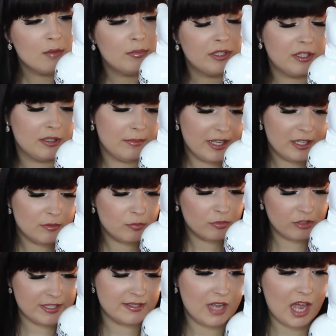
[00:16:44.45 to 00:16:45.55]
But the main
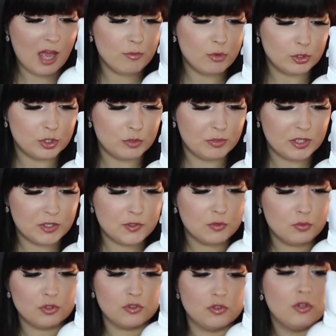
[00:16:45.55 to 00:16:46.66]
reason I bought it because it
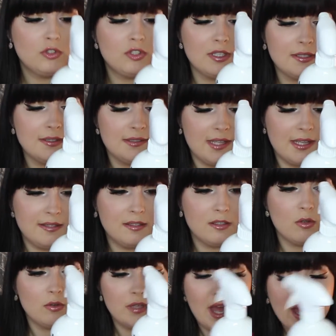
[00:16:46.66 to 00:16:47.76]
was not tested
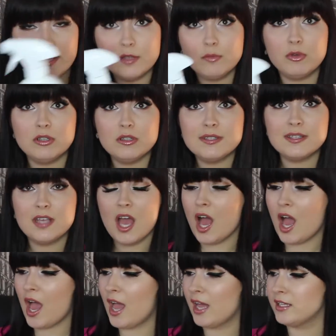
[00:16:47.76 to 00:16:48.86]
on animals,
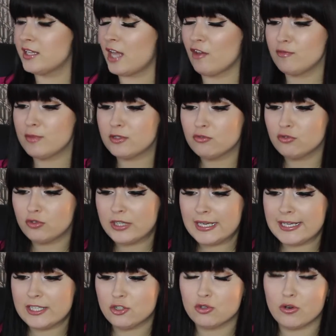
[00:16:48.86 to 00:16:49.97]
and I've been
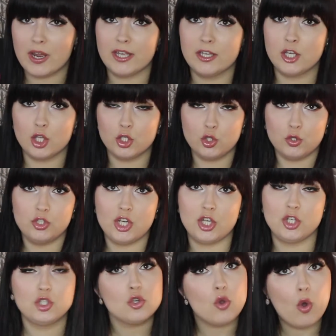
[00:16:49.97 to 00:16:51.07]
really trying to
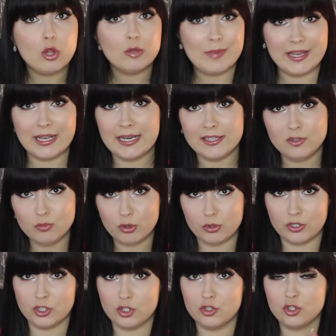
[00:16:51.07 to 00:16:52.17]
change all my cleaning
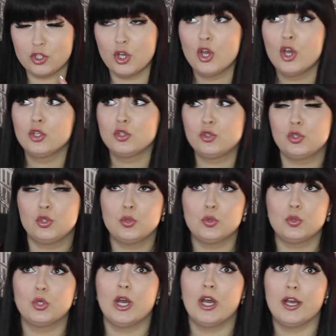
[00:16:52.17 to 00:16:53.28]
products
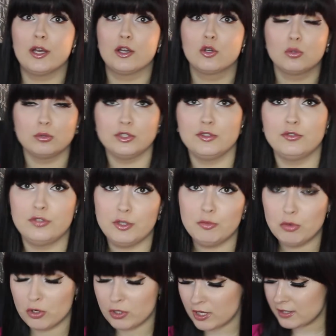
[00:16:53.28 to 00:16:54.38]
to cruelty-free
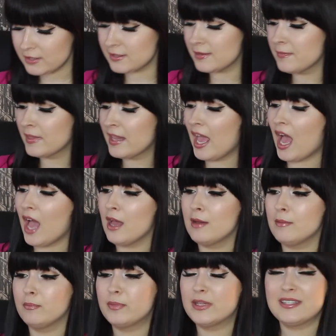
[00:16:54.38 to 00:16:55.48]
products,
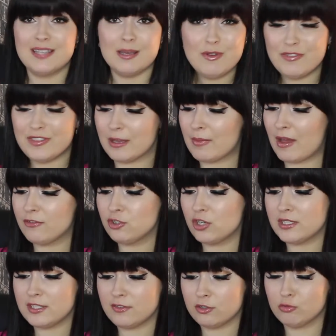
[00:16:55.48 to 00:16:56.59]
but some of them, I've
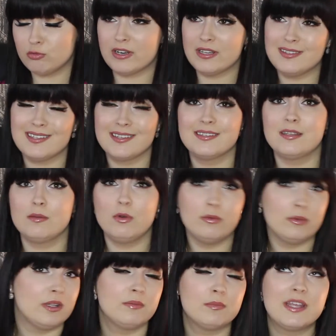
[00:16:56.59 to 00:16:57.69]
tried different brands, and some
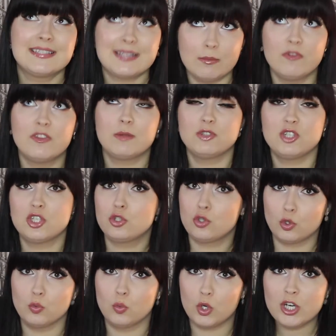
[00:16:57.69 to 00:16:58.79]
of them just
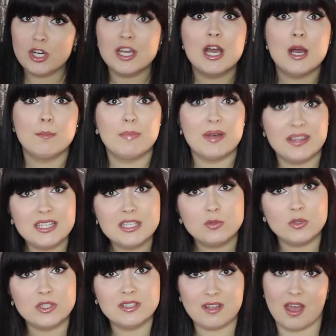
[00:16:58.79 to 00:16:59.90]
don't work, but this
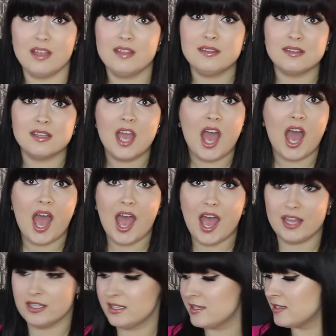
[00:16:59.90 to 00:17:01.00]
one does,
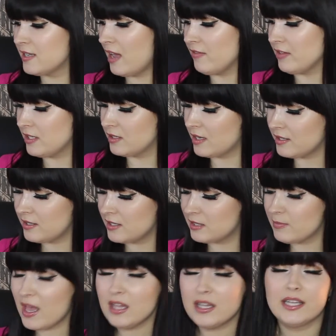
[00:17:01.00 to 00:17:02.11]
and it doesn't have any nasty
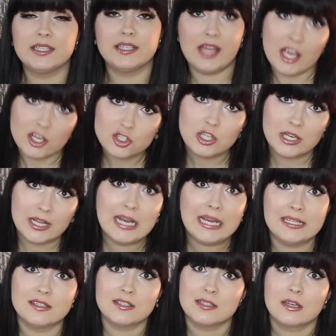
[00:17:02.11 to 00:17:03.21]
smell, and it actually
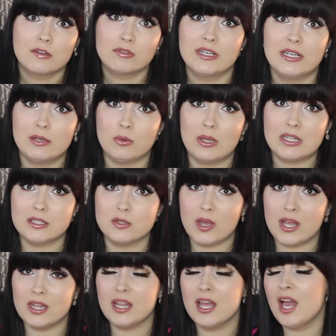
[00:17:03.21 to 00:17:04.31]
cleans really well as
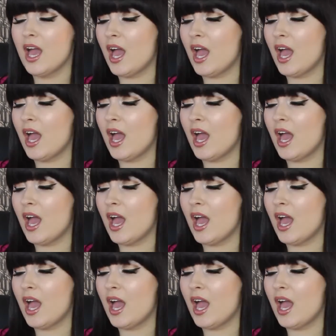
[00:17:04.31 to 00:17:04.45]
well.